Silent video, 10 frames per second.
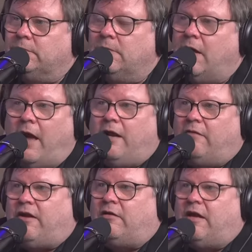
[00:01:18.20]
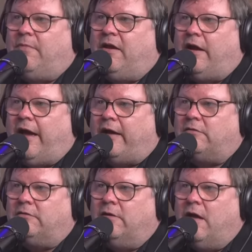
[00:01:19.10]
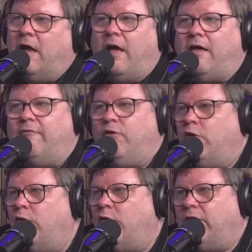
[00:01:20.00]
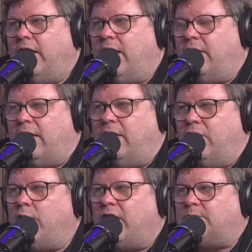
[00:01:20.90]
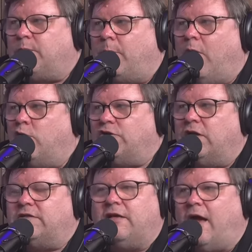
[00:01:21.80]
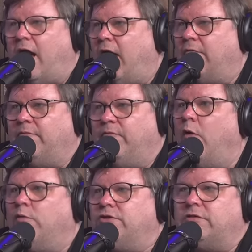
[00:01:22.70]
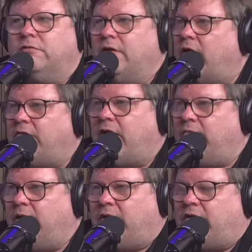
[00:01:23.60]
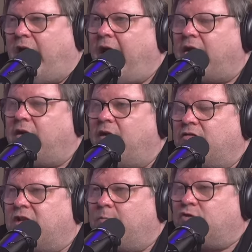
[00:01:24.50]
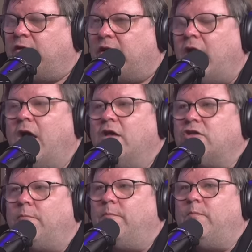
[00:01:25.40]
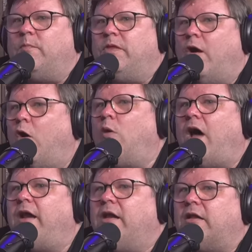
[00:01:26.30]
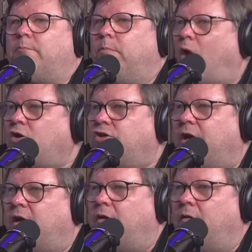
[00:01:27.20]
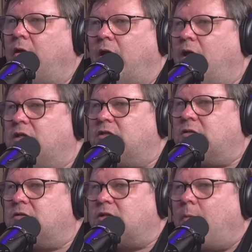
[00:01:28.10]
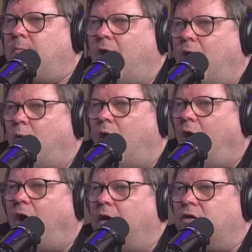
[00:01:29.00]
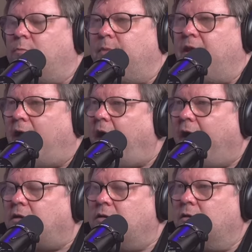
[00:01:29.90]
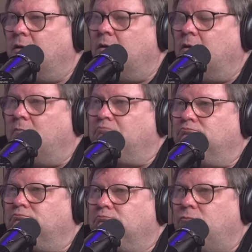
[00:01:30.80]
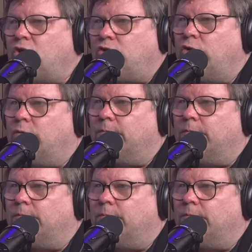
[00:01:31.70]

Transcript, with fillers: And it got immediately hacked. If you look the, the U S proposals, uh, votes, got, got, it got hacked and got demonstrated. So the whole idea that blockchain is somehow harder to be hacked, not true.